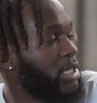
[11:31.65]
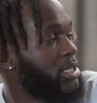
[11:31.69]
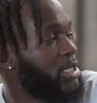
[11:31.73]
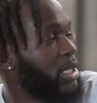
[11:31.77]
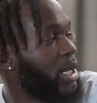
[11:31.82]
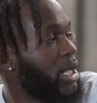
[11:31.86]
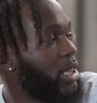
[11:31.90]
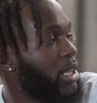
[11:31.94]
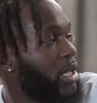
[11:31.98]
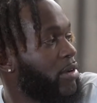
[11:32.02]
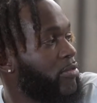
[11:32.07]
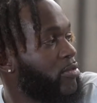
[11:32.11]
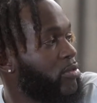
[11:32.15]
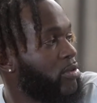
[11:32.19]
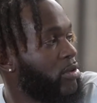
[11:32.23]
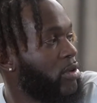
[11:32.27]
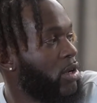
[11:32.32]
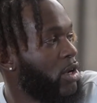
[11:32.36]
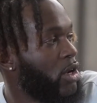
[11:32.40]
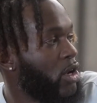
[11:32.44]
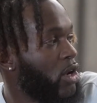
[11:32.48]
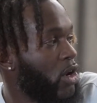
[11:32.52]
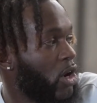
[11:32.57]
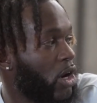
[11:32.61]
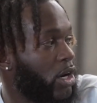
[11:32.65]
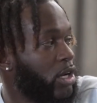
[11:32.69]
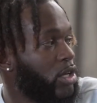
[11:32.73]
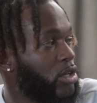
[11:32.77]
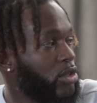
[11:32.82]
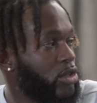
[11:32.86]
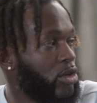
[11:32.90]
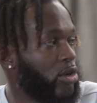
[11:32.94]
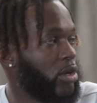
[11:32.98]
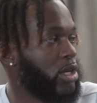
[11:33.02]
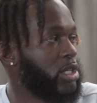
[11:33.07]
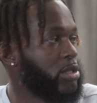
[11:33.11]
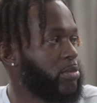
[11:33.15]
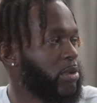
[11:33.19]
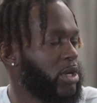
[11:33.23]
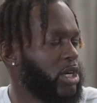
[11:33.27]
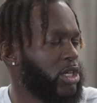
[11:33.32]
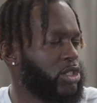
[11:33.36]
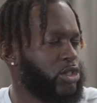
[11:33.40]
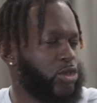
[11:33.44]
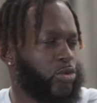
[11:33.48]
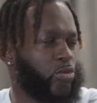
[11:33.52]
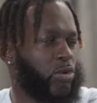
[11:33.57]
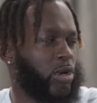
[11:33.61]
get to that level, or are you doing this
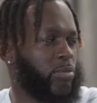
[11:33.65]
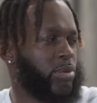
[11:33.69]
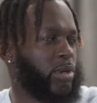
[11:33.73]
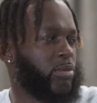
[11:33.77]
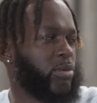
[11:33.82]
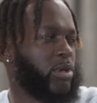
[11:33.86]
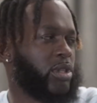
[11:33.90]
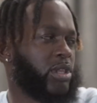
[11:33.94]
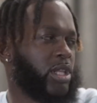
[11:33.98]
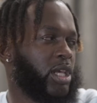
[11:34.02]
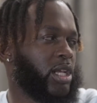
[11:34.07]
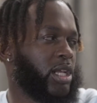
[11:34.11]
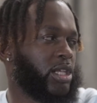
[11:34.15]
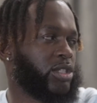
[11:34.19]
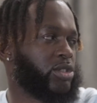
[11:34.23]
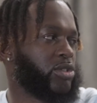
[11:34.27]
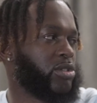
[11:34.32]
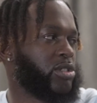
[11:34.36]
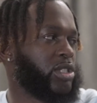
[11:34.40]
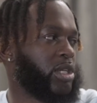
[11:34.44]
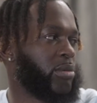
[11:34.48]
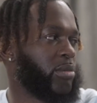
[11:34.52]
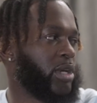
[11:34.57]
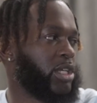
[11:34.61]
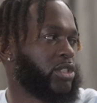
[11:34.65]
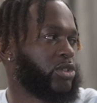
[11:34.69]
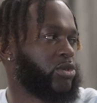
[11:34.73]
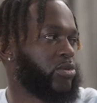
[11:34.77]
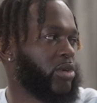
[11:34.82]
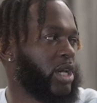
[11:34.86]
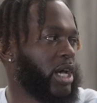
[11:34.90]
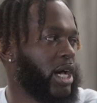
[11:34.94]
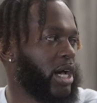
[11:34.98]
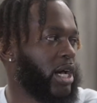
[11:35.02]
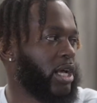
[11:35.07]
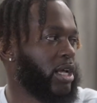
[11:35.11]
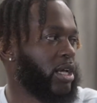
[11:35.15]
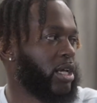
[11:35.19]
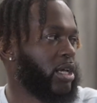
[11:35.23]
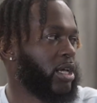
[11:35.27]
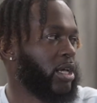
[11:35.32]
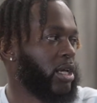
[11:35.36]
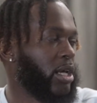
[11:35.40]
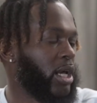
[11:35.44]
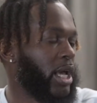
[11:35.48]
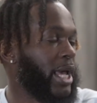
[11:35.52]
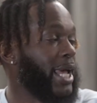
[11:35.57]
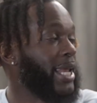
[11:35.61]
because you want people to think that you're something that you're not,
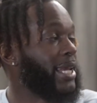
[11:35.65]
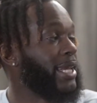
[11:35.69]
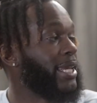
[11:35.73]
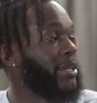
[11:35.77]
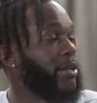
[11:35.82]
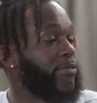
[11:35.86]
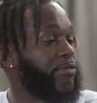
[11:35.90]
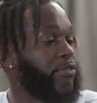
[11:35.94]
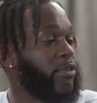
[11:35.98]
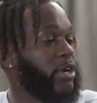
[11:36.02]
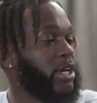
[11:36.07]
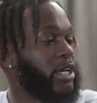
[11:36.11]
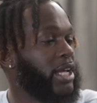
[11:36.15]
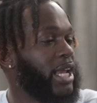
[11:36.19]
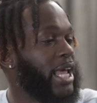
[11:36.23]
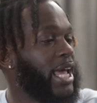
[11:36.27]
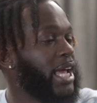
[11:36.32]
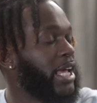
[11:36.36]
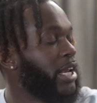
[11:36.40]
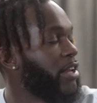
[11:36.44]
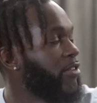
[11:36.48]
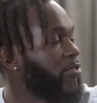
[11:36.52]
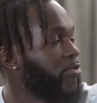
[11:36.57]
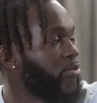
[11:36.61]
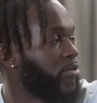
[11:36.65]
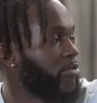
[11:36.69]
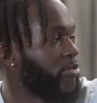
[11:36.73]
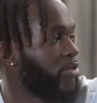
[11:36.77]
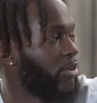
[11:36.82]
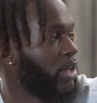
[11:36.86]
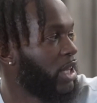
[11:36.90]
and for negative,